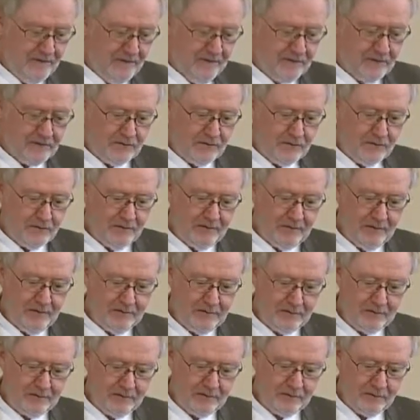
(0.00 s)
So then I'm
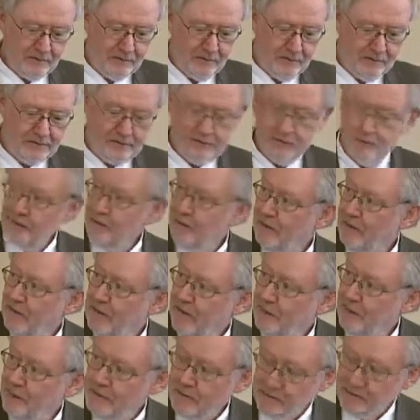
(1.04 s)
just going to briefly show you
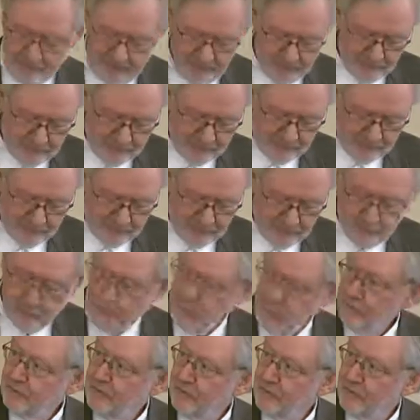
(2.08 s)
that was that was 12